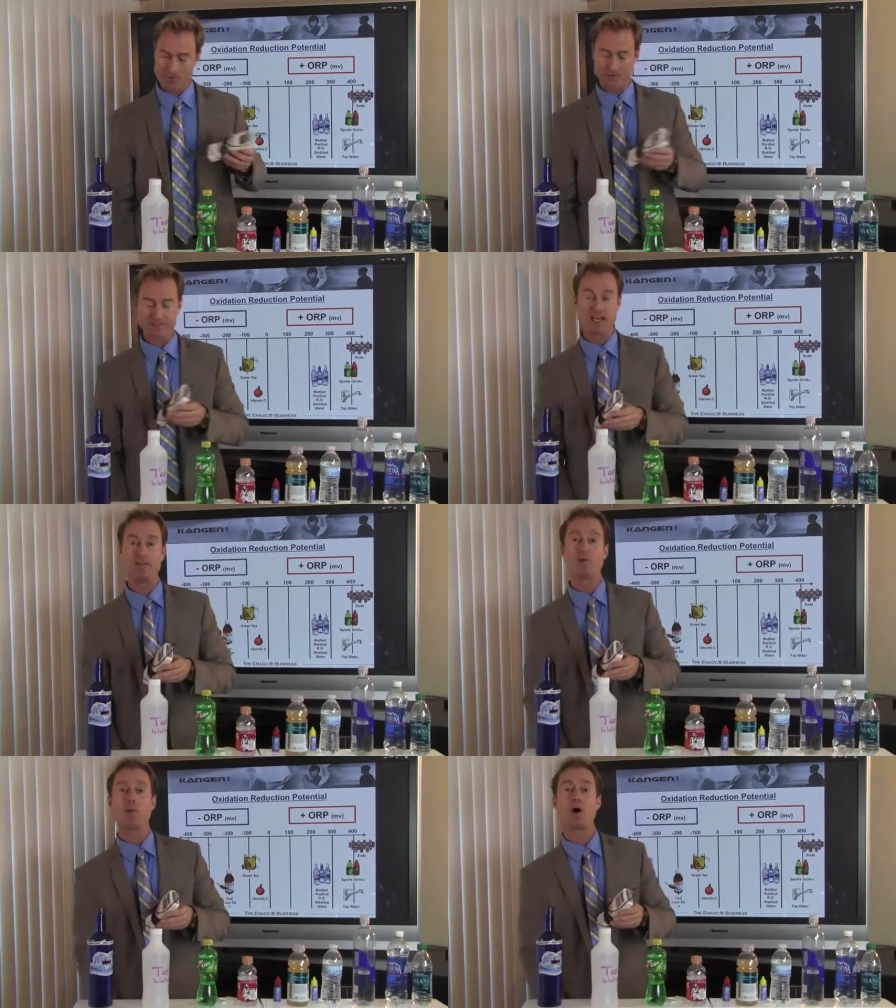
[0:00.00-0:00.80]
from the
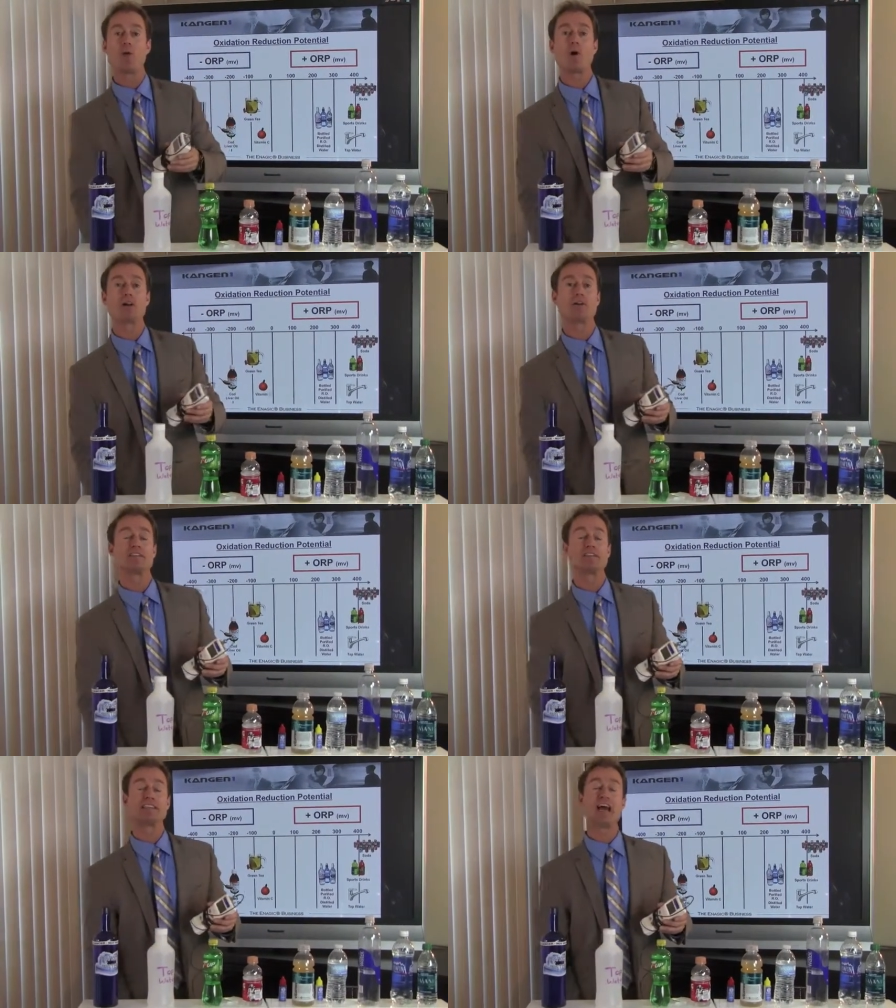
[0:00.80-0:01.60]
same water
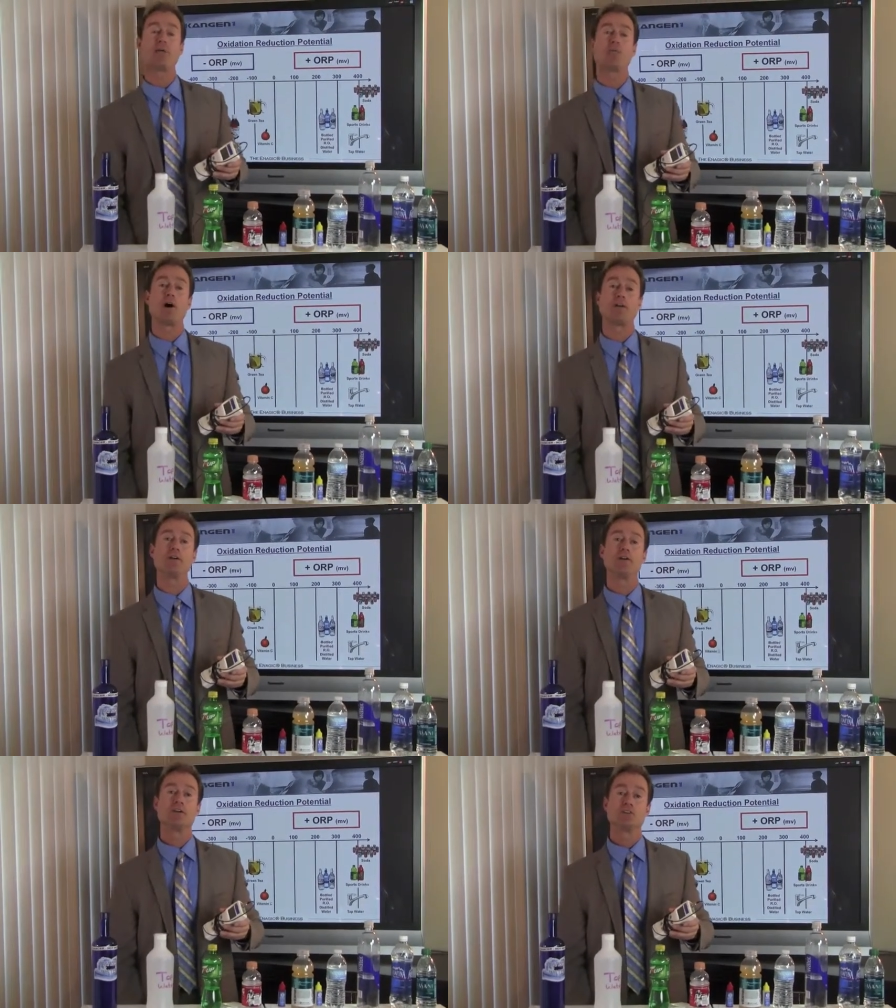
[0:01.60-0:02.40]
as the tap
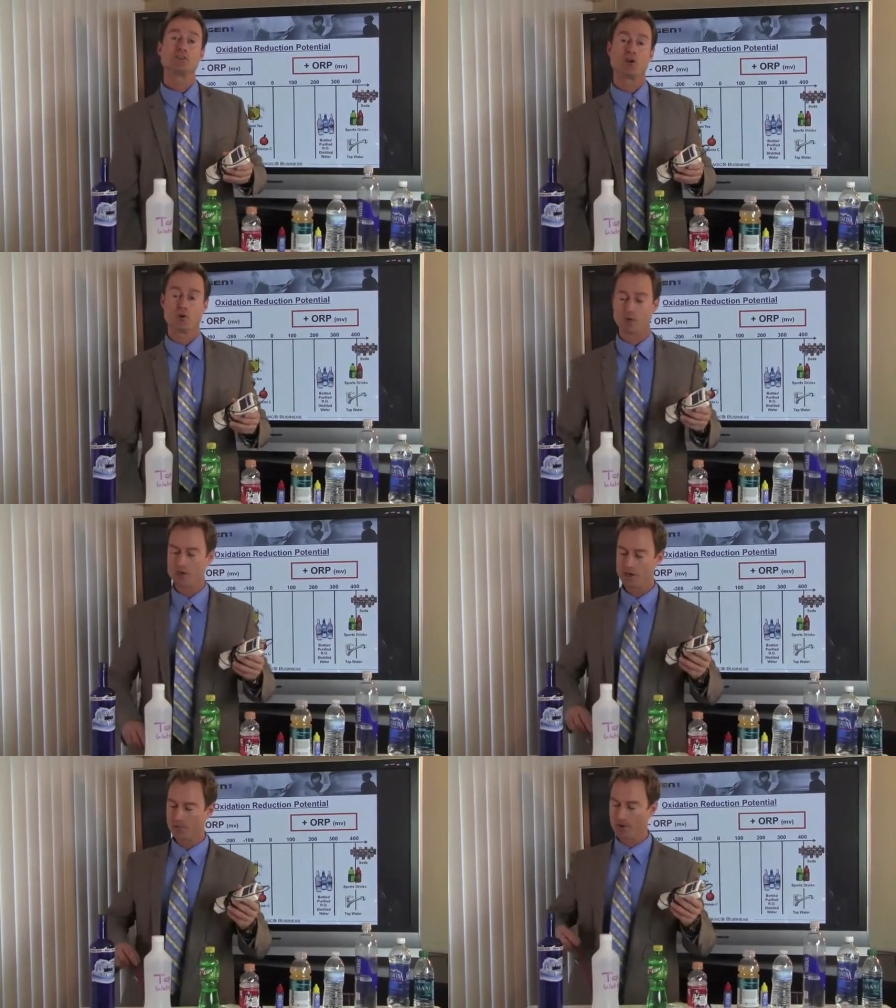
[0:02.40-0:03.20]
water. So
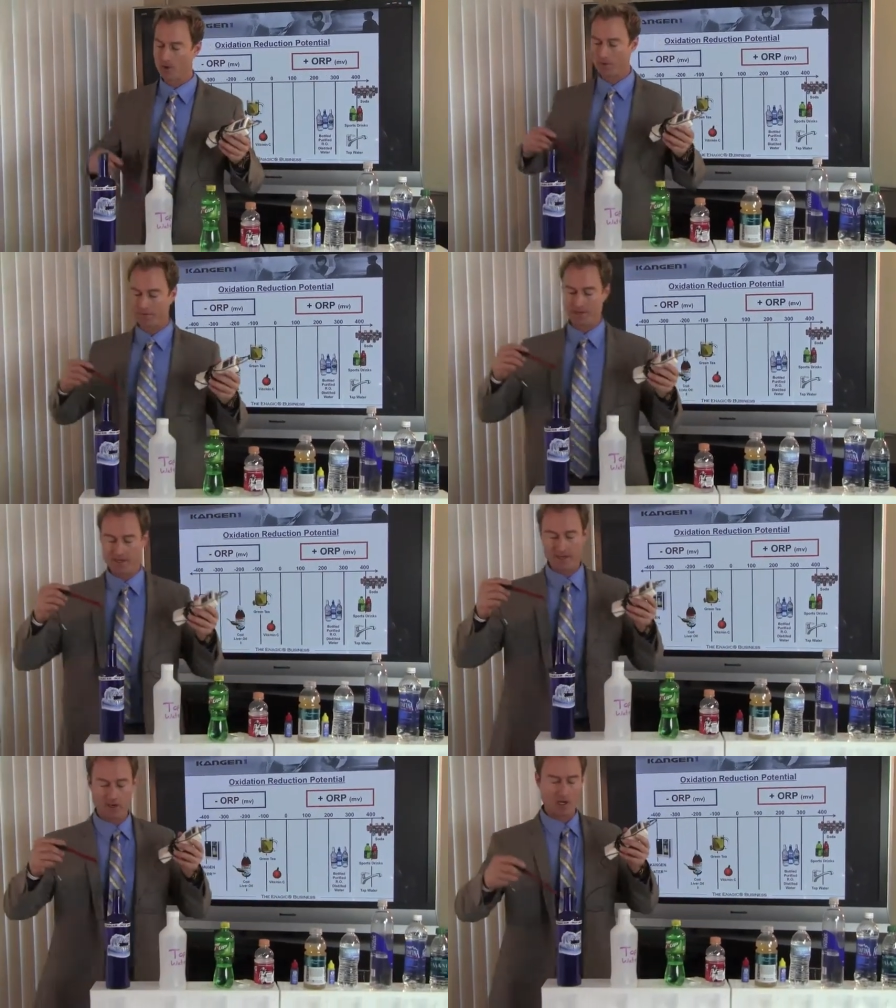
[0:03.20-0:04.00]
here we go with
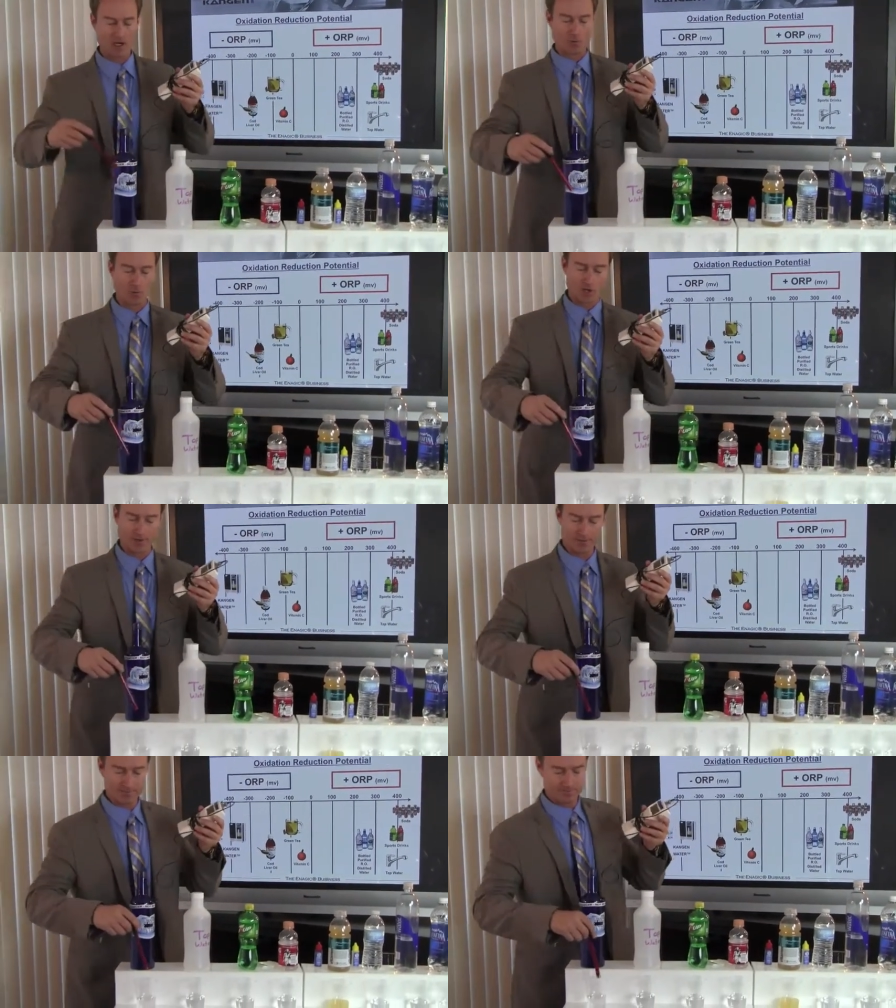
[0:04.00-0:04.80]
the Kangen
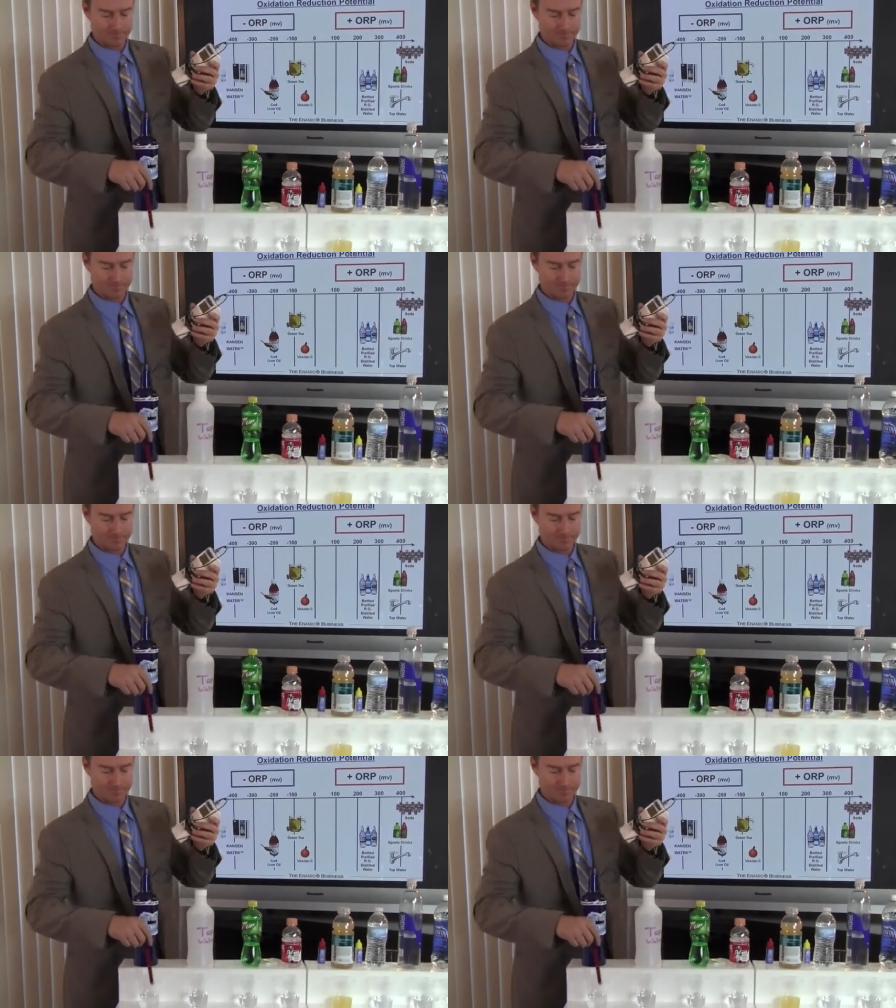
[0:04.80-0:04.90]
water.